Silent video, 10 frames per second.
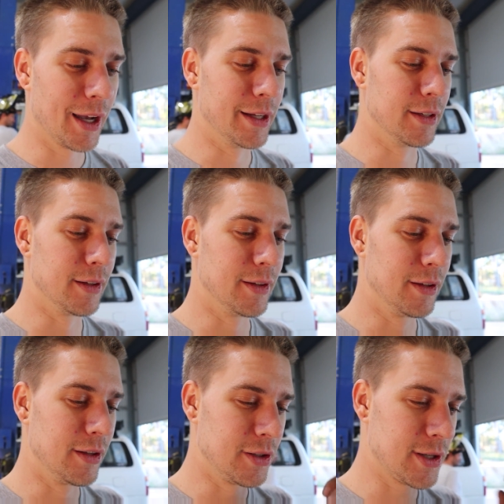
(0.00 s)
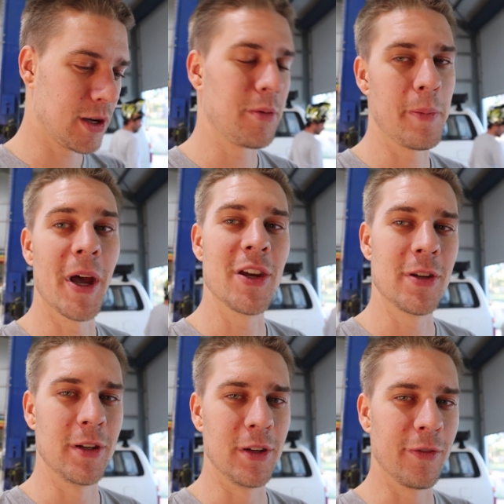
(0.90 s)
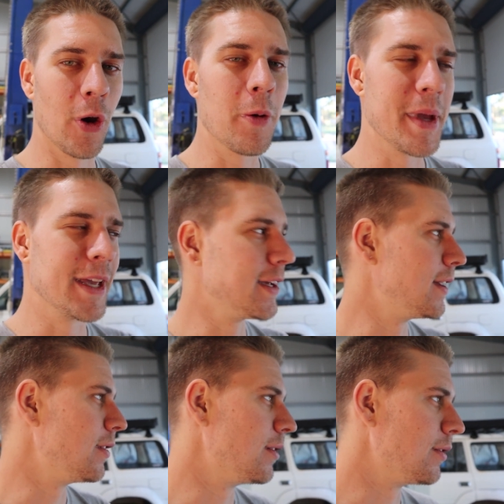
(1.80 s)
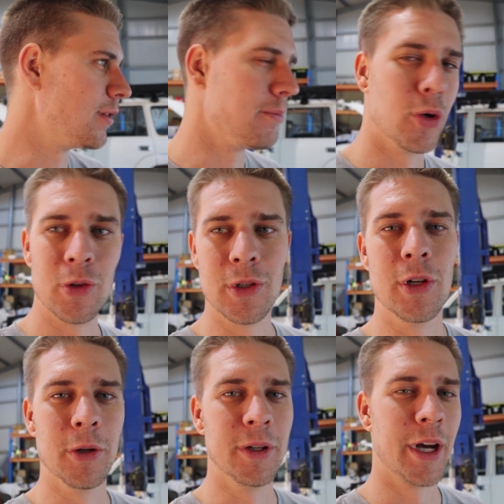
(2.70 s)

and you just got to be patient and you've got to be in the mood to do it,